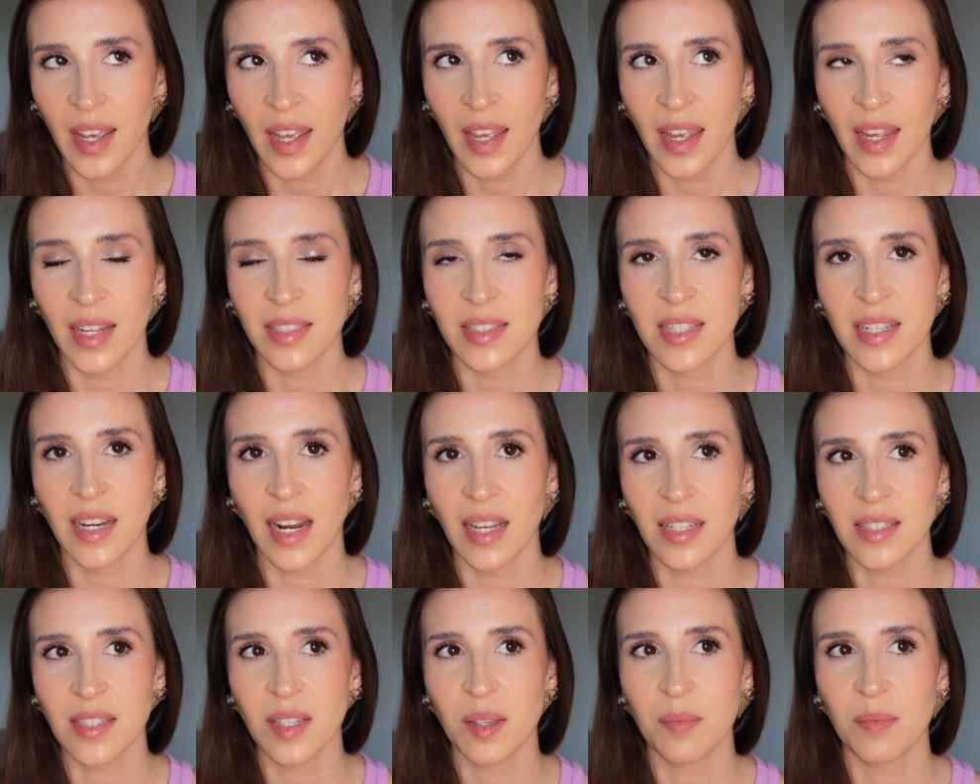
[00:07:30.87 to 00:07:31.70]
It's
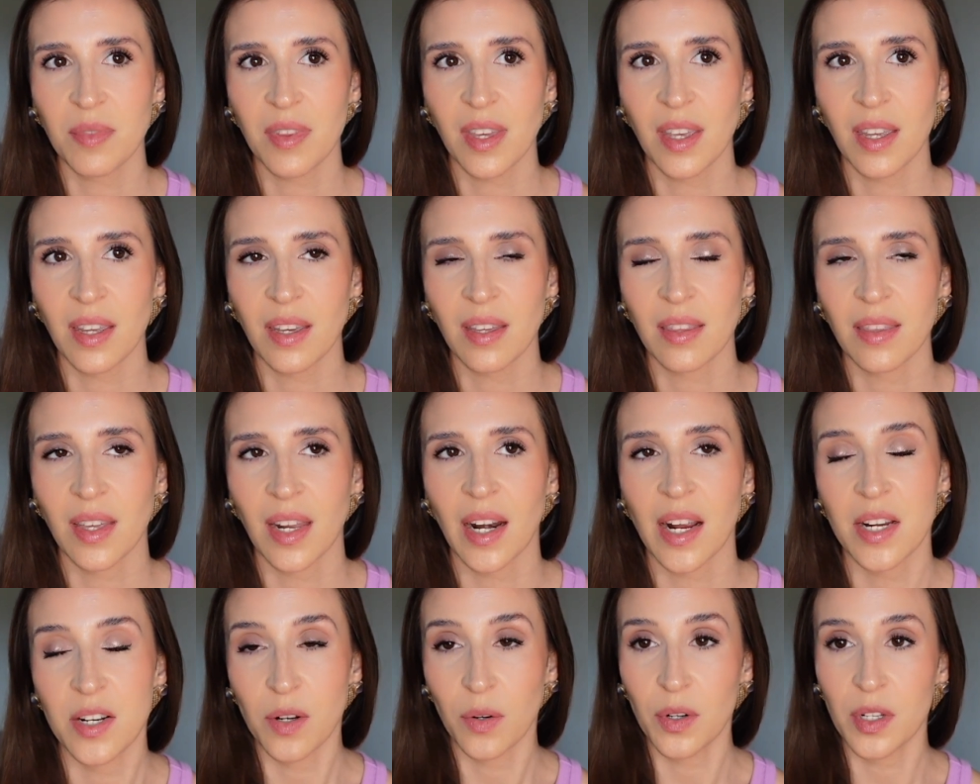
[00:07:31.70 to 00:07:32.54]
not something that
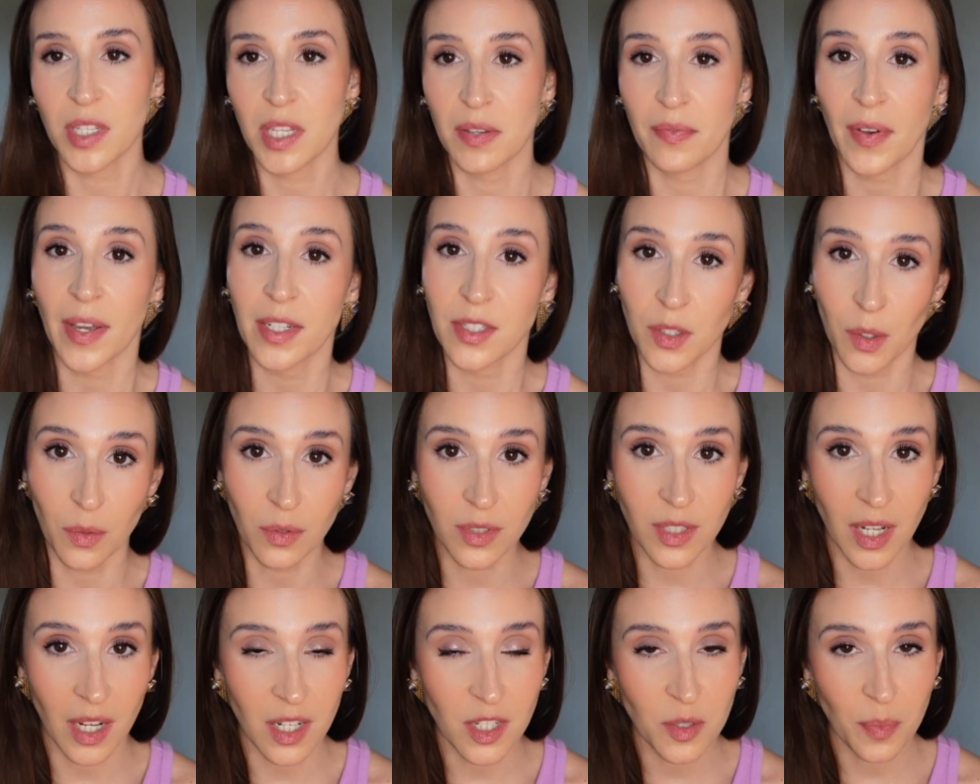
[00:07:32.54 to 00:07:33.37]
I notice if I don't
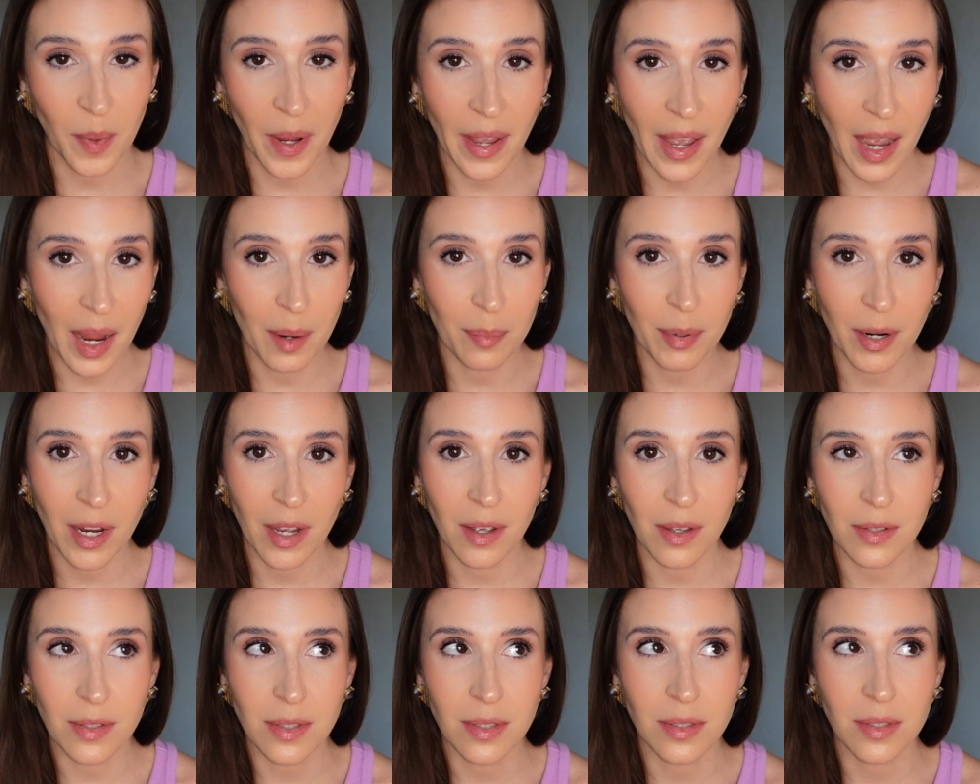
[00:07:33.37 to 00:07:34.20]
touch my
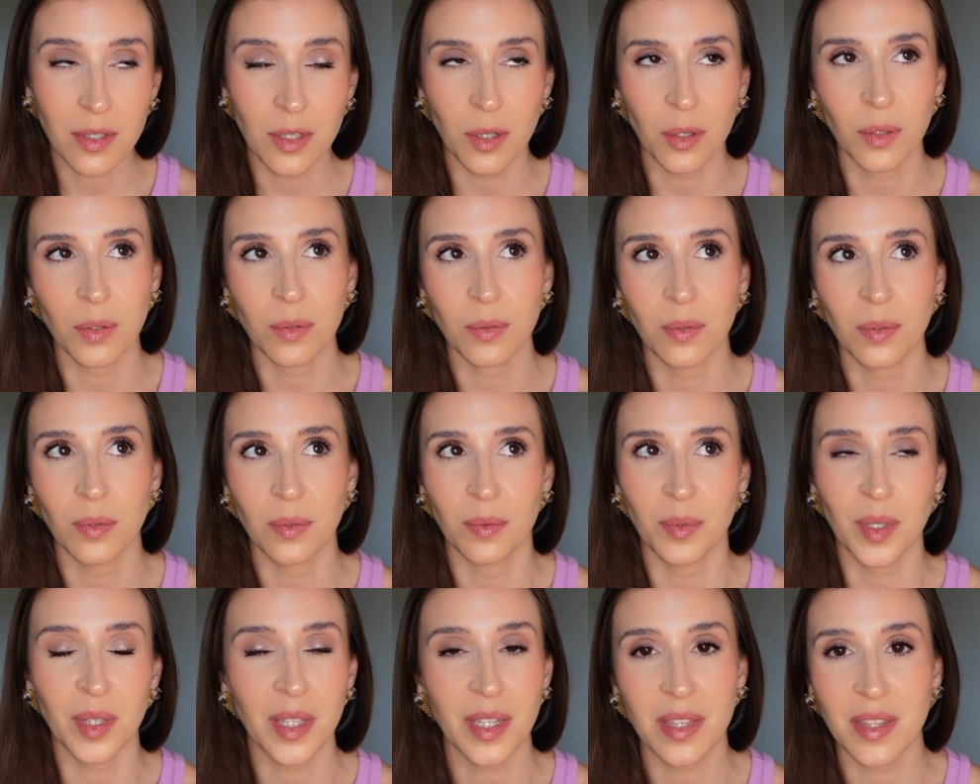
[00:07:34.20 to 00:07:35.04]
eyebrows, so
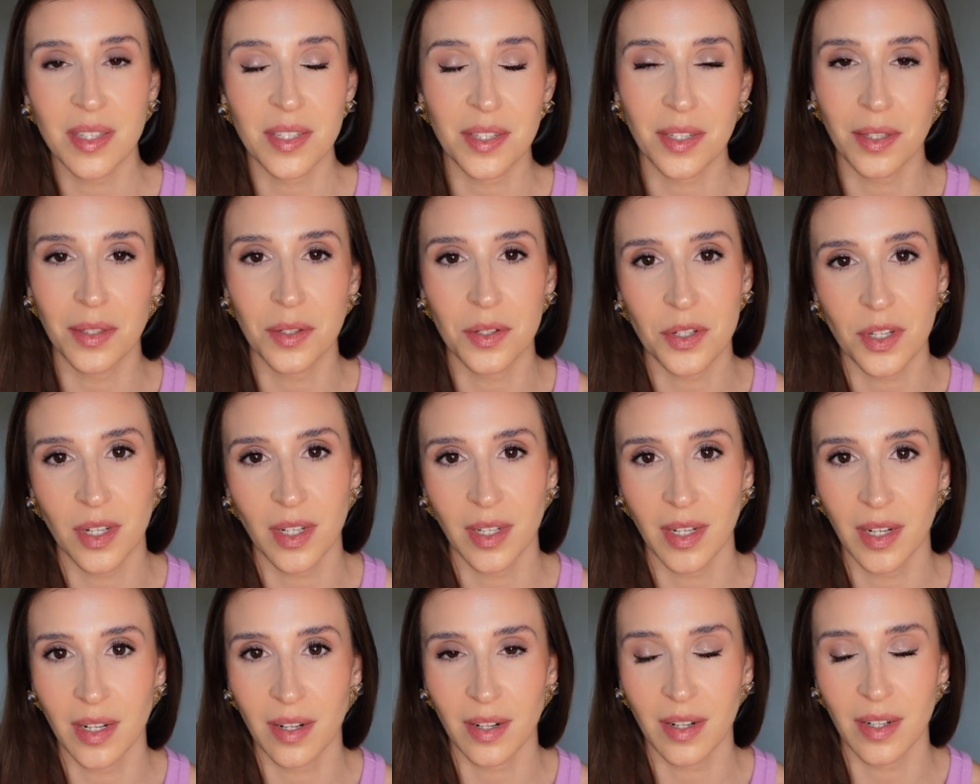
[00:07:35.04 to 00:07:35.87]
really the solution
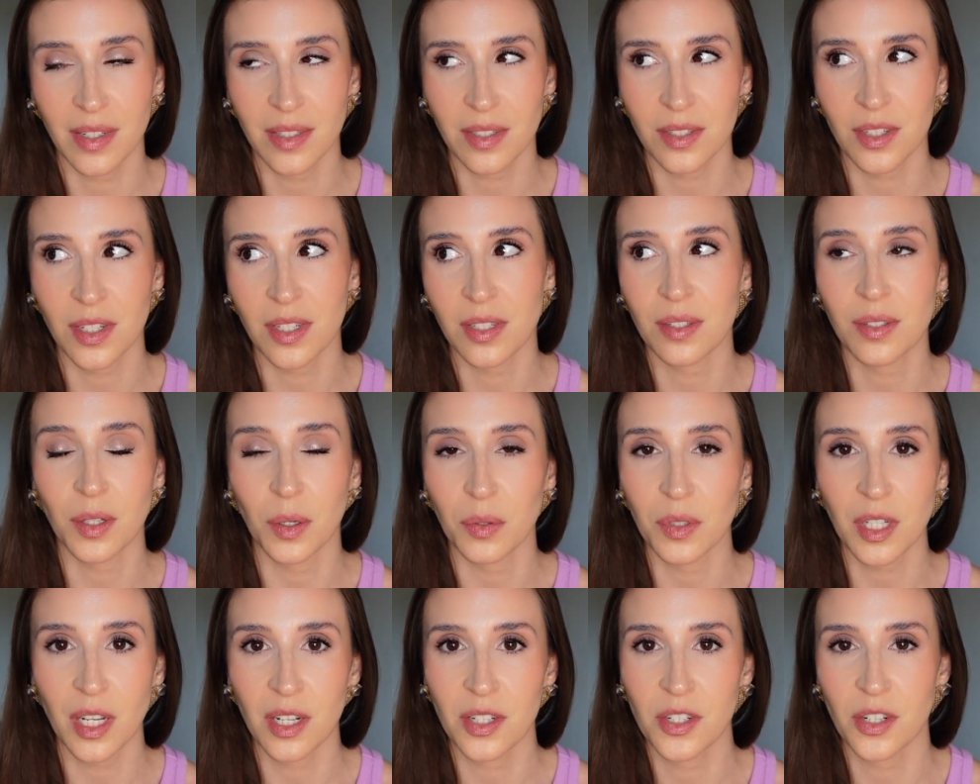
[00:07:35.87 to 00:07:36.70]
here is just
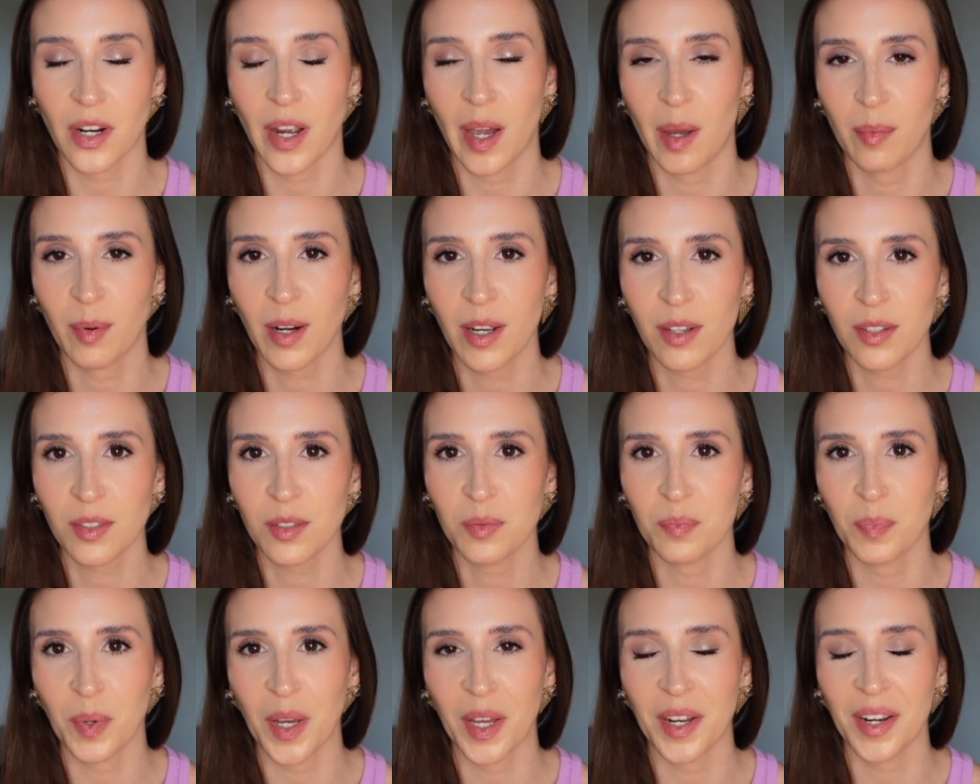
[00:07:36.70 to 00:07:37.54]
don't touch your eyebrows,
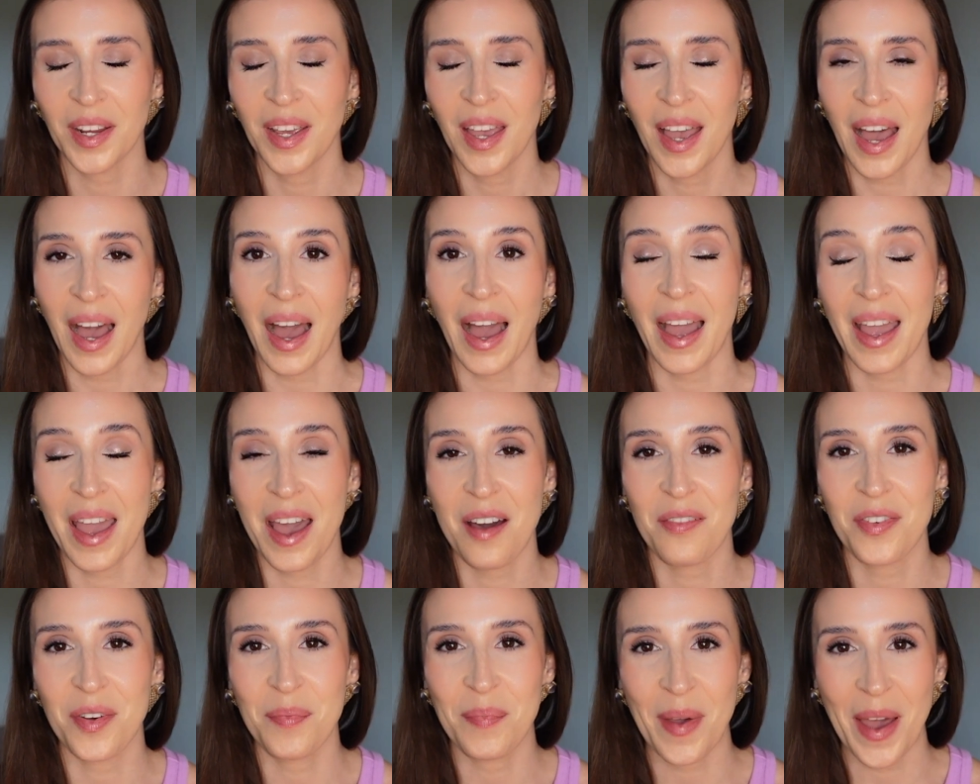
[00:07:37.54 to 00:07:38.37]
but I
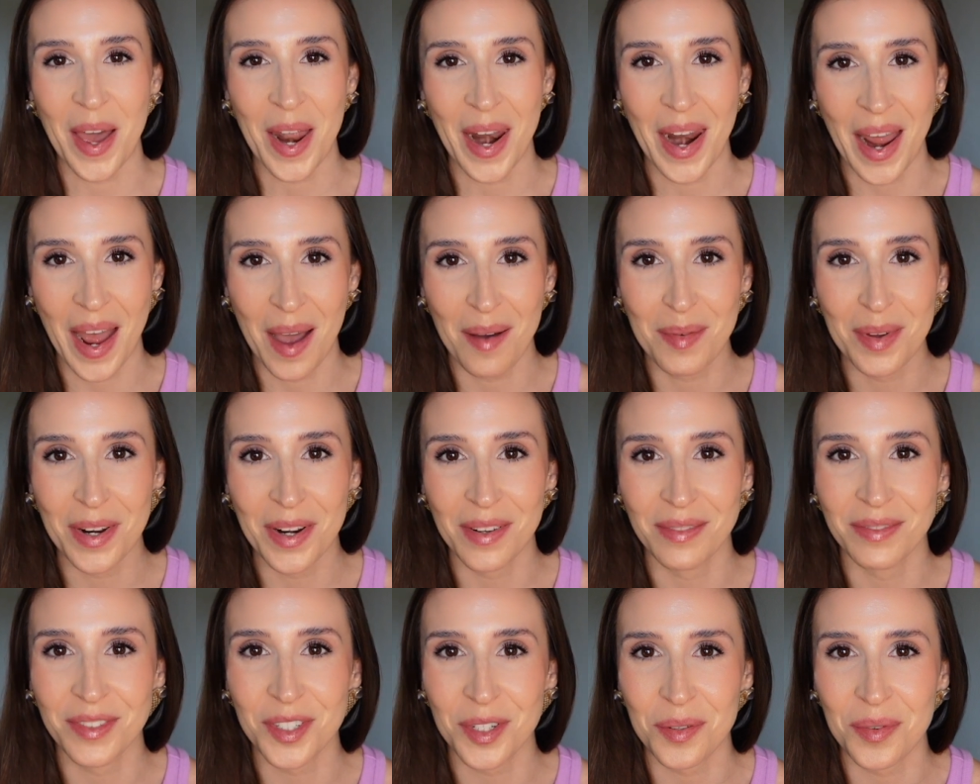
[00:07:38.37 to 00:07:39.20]
have a bad habit
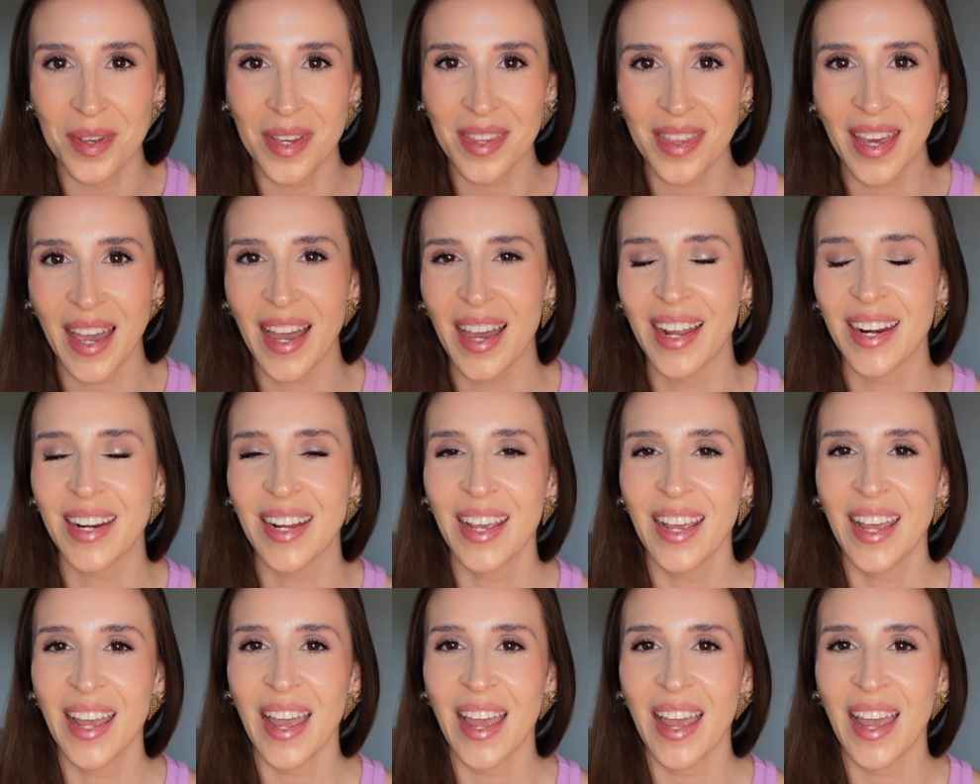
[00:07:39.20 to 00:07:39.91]
of doing that,